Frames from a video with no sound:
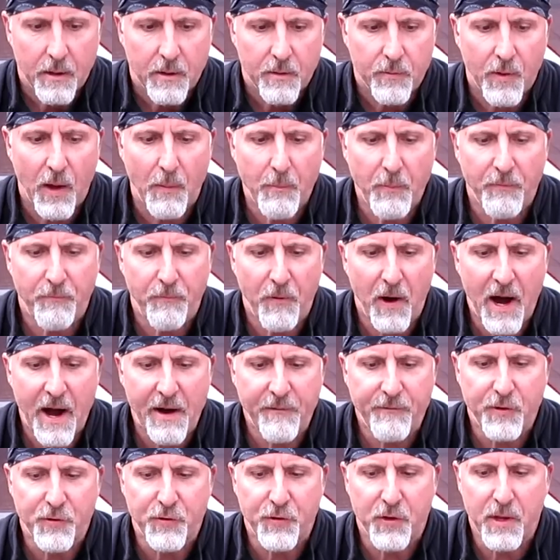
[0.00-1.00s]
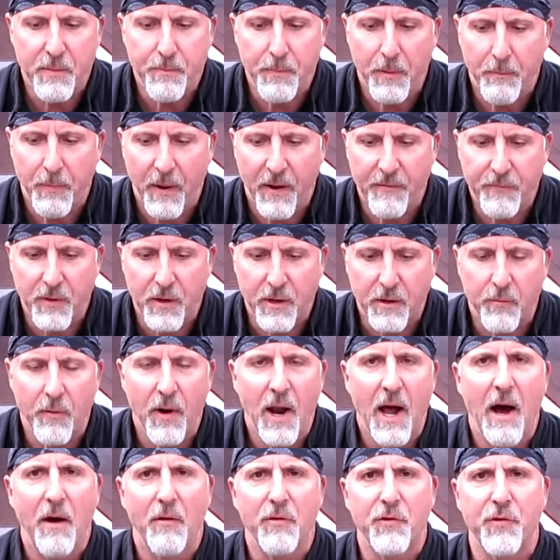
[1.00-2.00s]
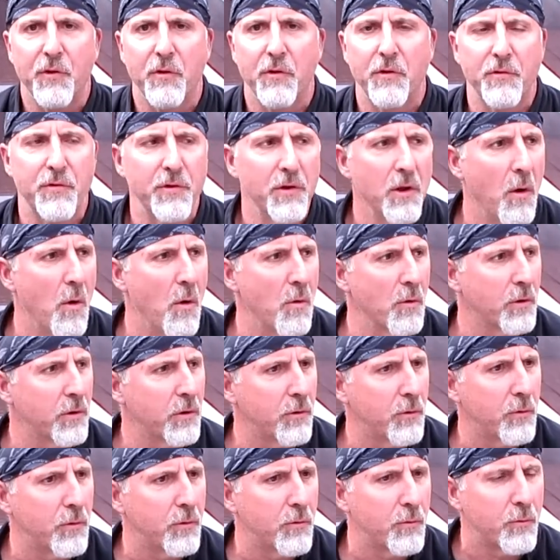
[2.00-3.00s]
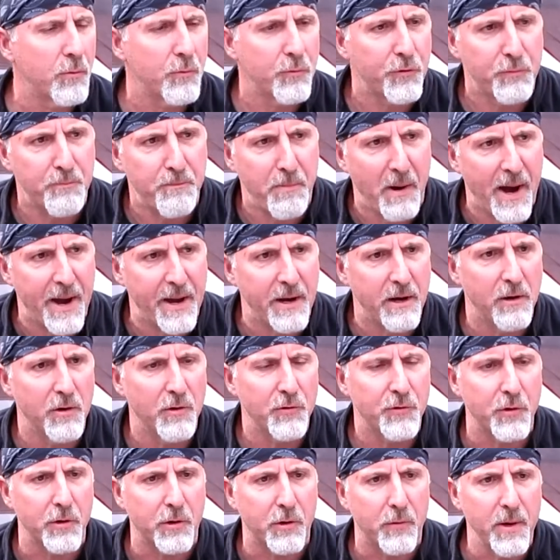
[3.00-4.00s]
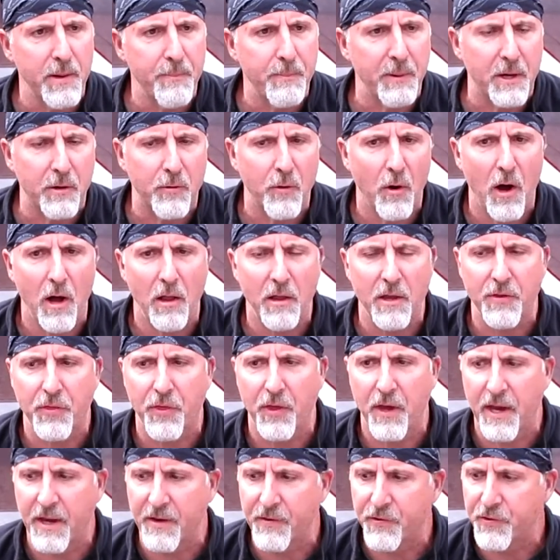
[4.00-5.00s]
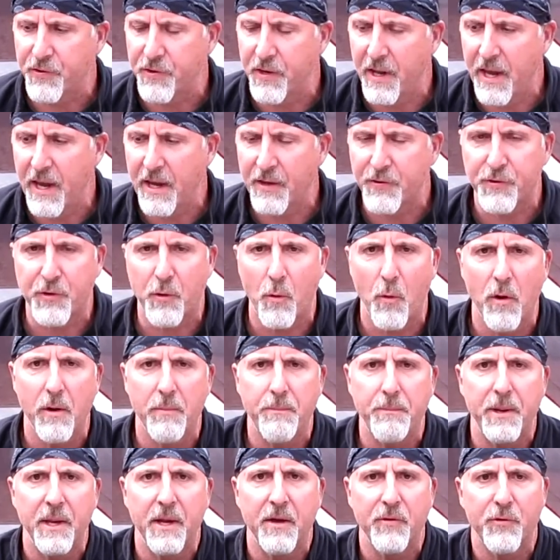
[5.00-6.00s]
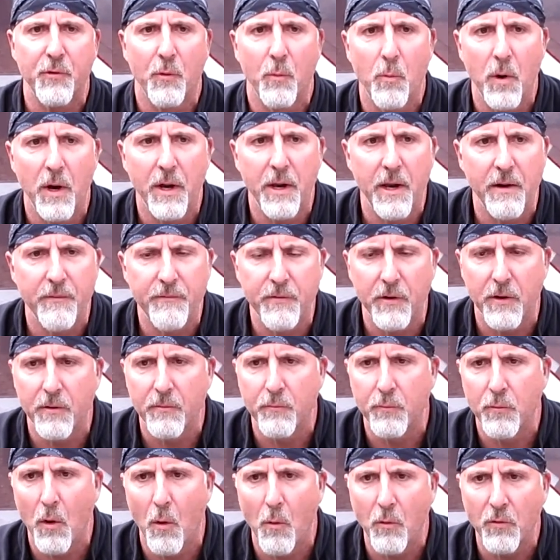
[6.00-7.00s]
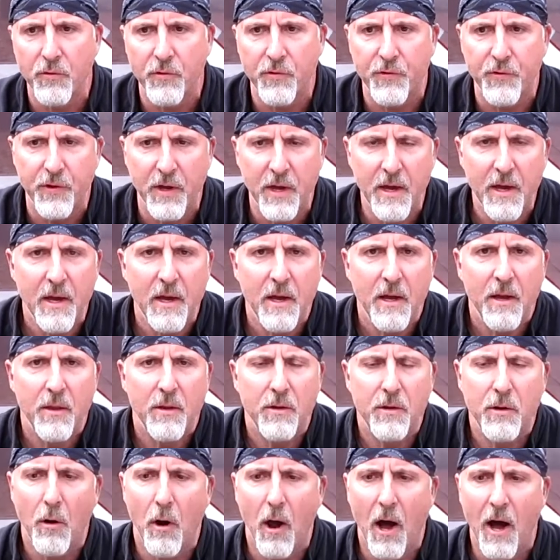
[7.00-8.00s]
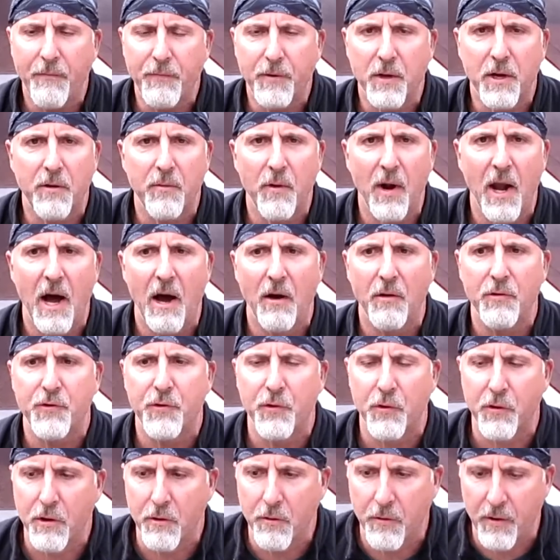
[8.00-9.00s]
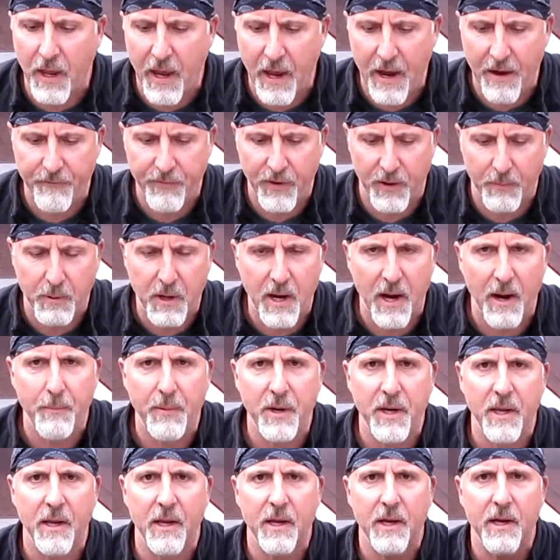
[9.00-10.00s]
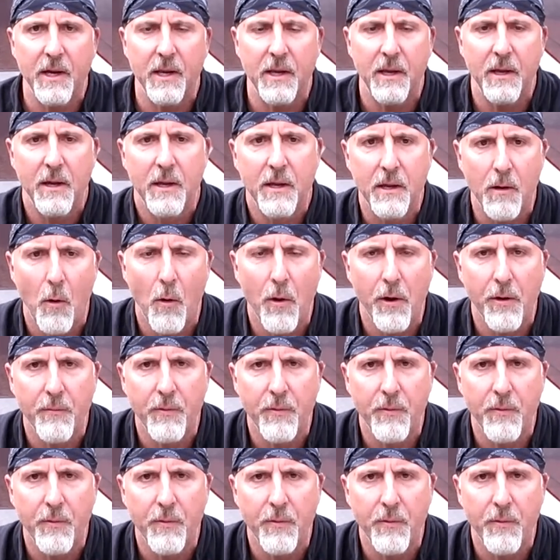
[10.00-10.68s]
Number 5, you sleep above the ground, so there's no spiders or creepy crawly things, snakes, scorpions, or whatever, rodents. You're off the ground, so you don't have them coming in or